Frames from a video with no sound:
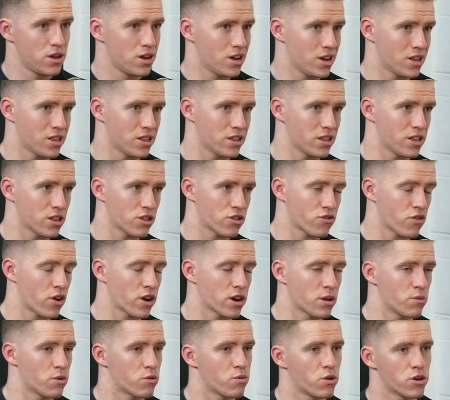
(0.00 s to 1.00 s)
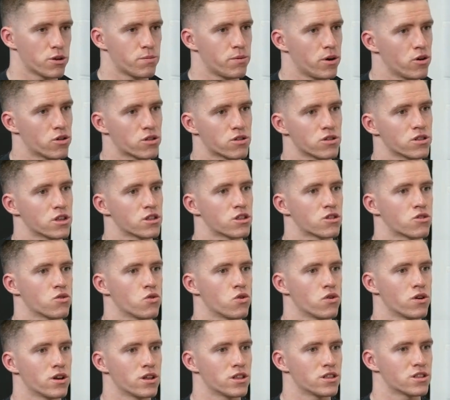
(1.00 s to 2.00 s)
and they're struggling with what to post on their
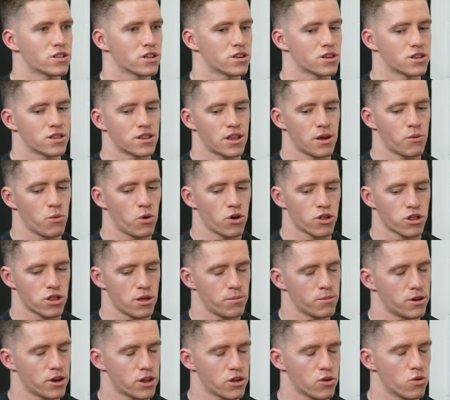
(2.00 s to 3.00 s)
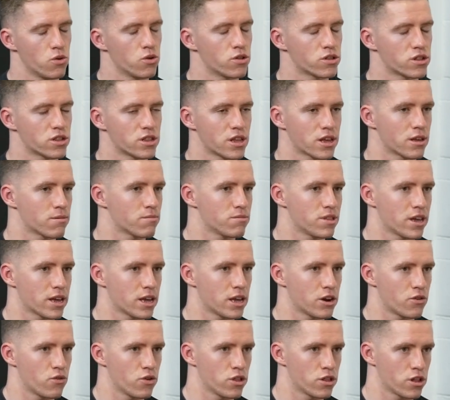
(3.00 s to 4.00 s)
stories and they watch mm. something of yours and they, they
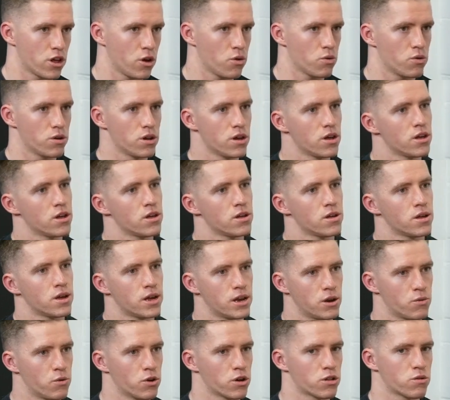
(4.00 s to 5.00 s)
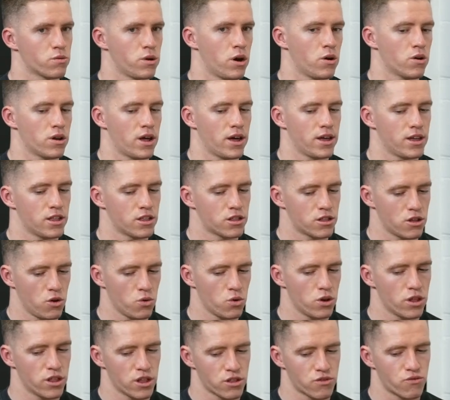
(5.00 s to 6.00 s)
get a result and it works well. Like it's
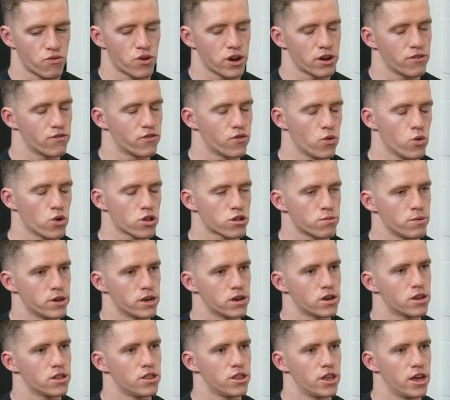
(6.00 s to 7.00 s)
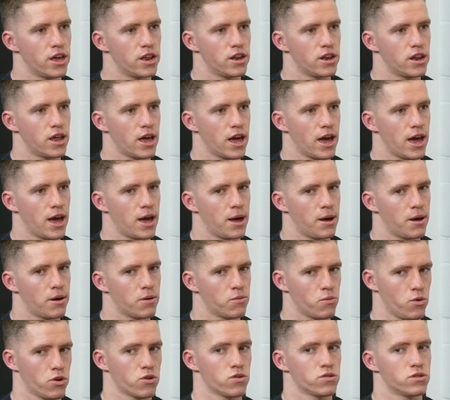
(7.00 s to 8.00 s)
all of this reinforcement that uh,
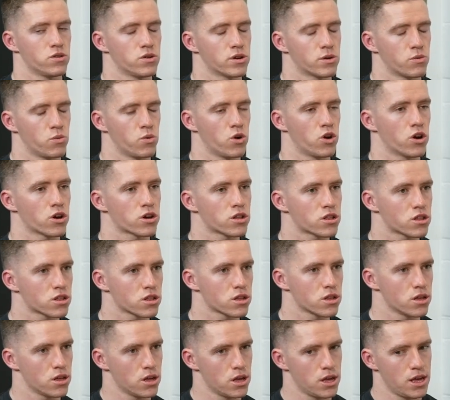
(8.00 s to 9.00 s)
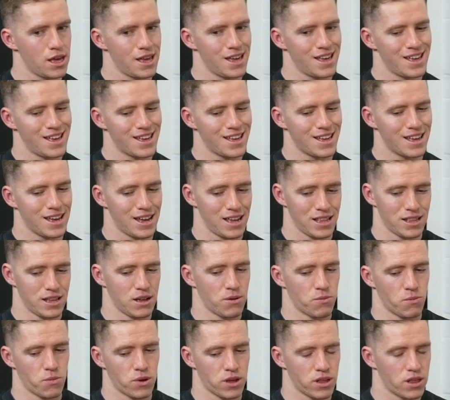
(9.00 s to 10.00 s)
what you're doing works. Yeah. And
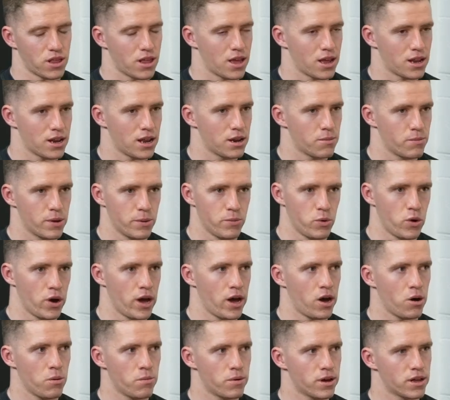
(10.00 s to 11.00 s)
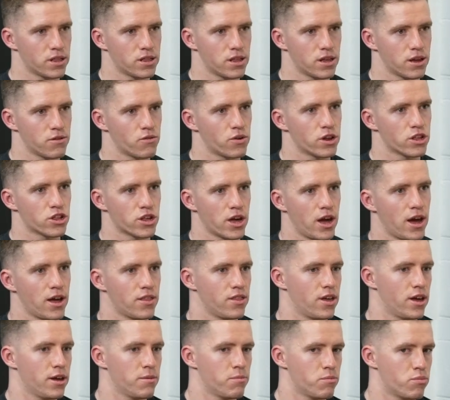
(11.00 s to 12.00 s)
then when they need a bit more help and they reach out,
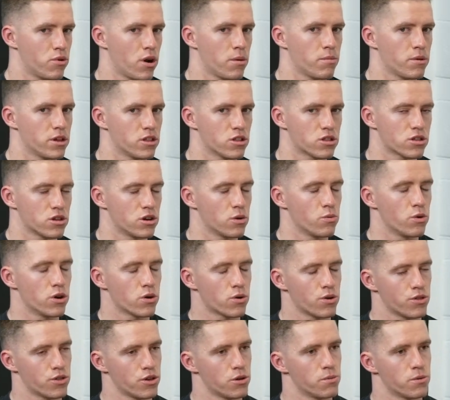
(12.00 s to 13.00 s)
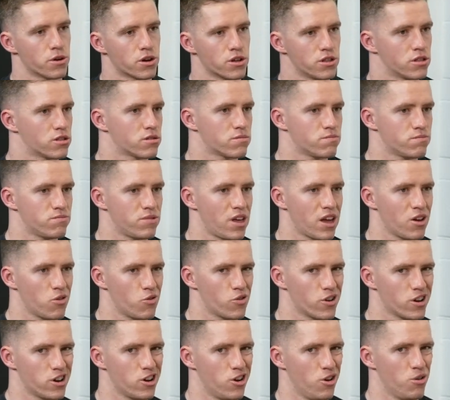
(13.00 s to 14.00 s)
they're probably just going to work with you because they
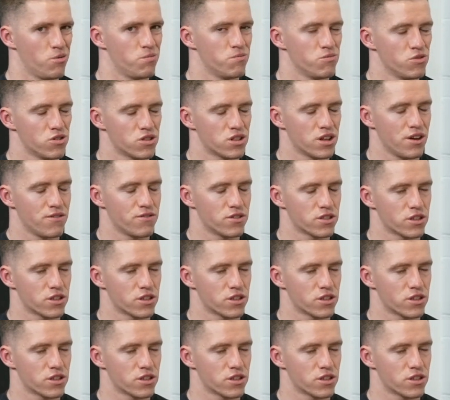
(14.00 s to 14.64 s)
already know your stuff is